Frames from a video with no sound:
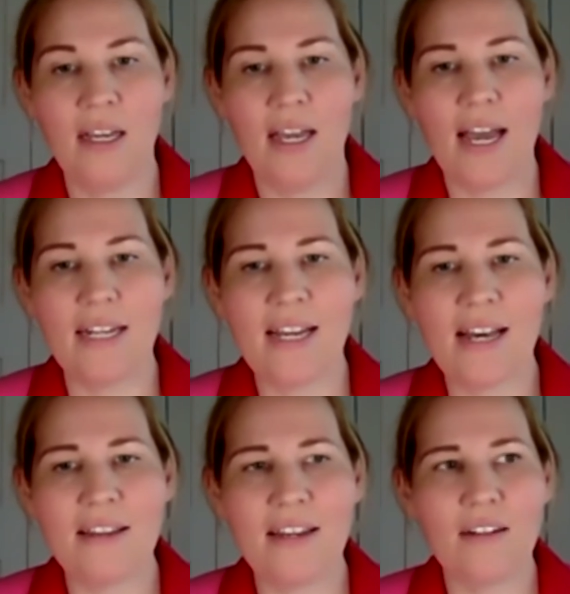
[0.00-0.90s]
And now
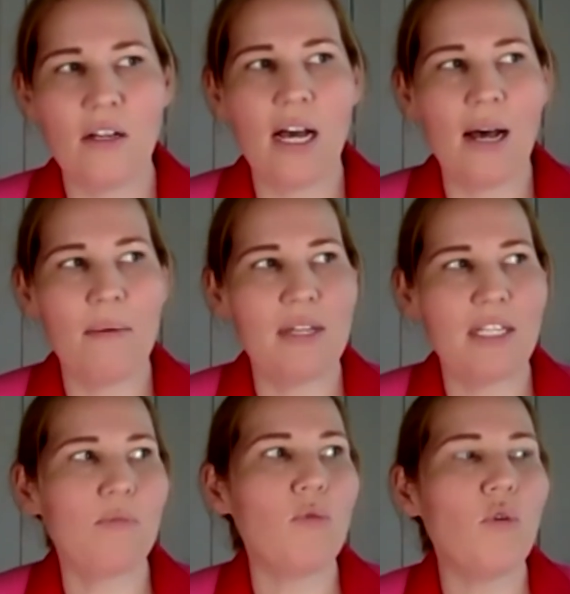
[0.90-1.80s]
that
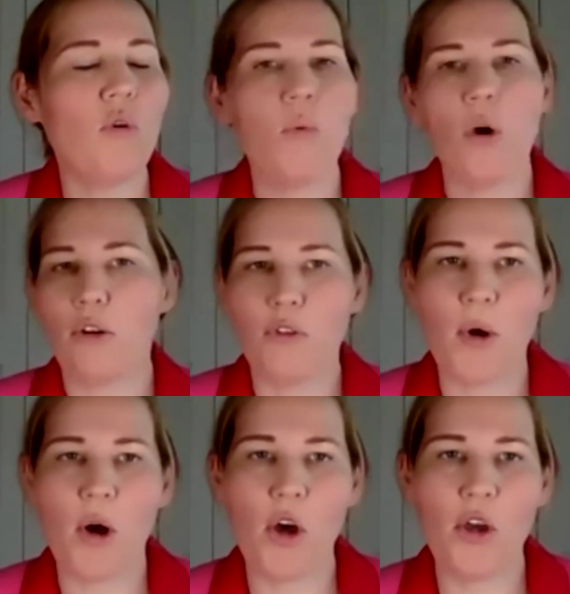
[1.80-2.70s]
there's more work from
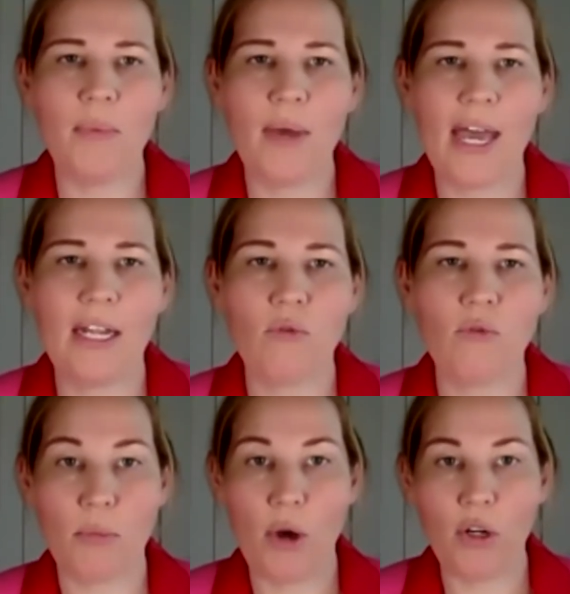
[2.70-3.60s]
home and
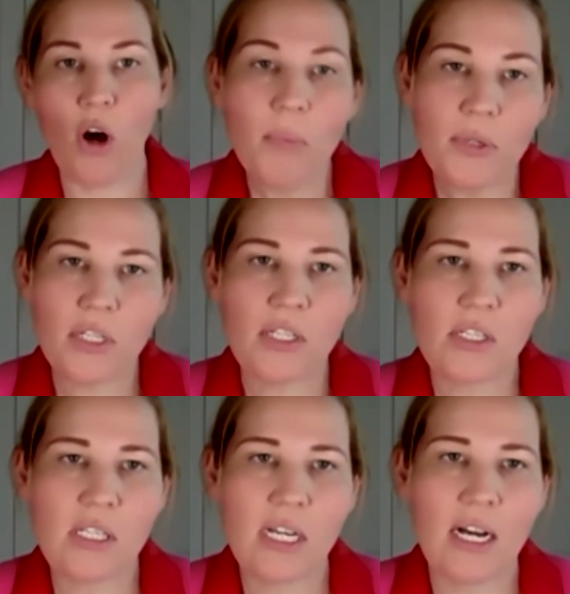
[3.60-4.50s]
remote
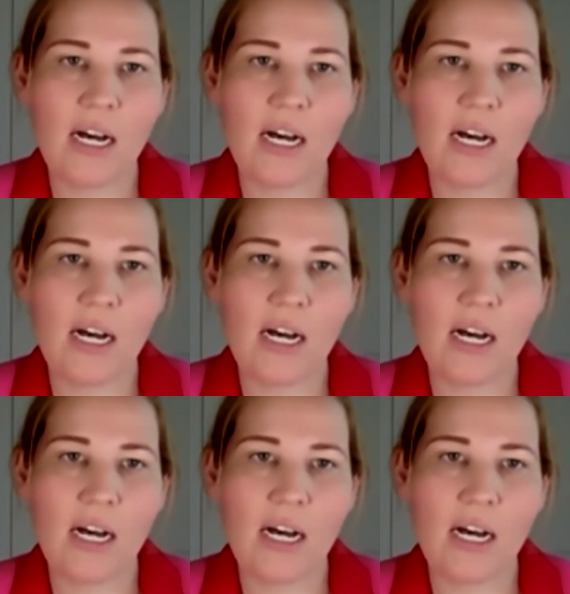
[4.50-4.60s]
options